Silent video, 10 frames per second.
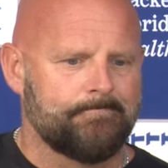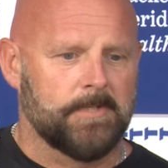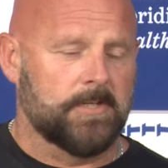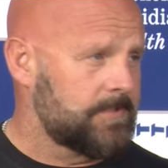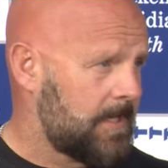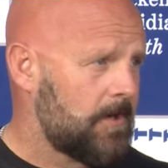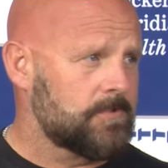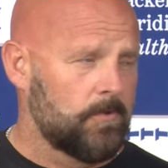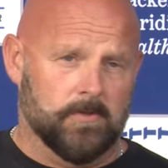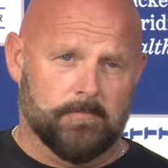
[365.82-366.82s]
because they are
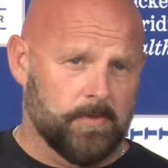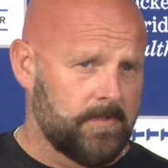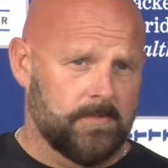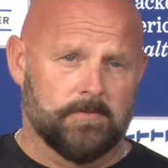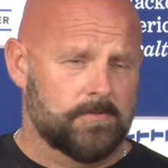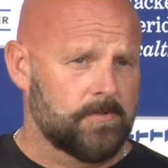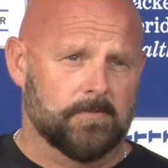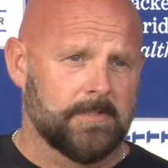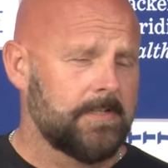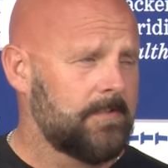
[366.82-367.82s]
so good. But you
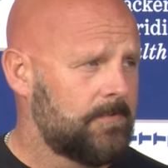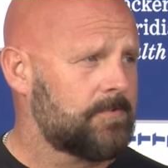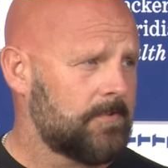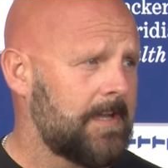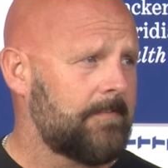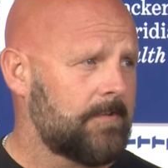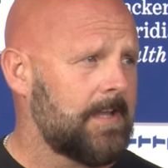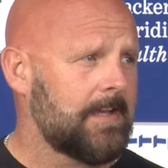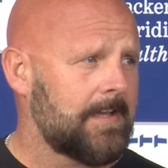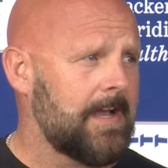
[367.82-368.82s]
certainly have to
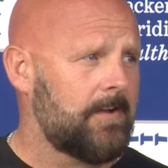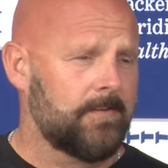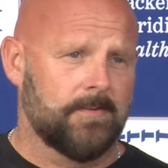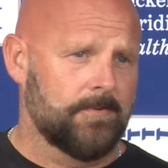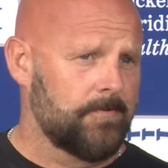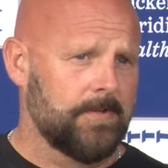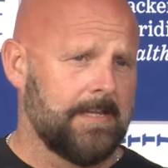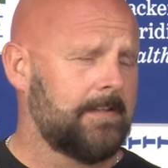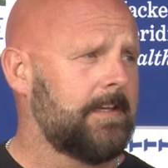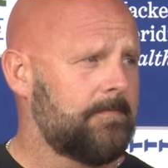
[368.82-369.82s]
take account into their
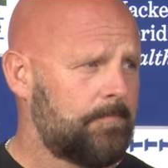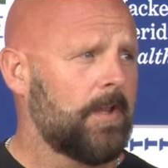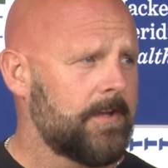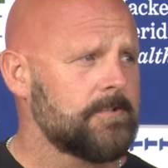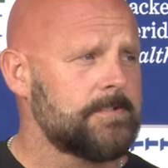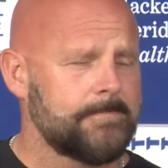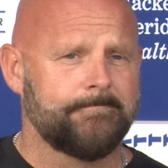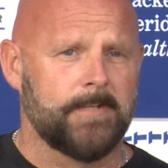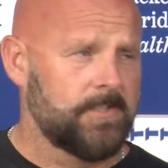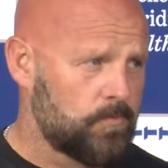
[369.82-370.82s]
elite players,
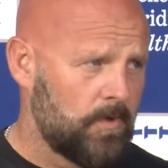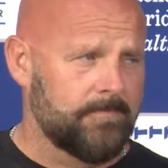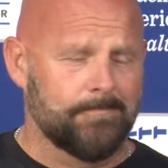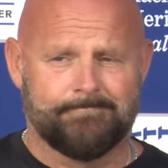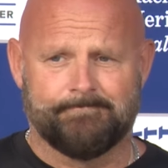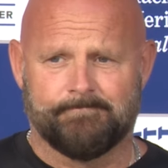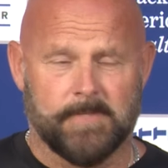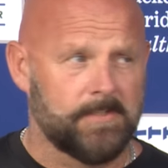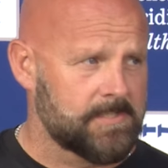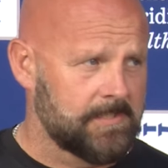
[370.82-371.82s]
and he's one of them
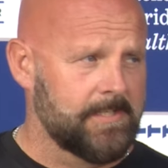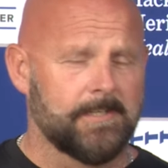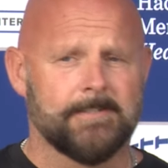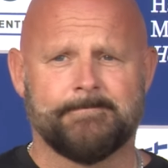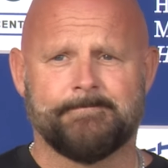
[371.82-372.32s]
in this league.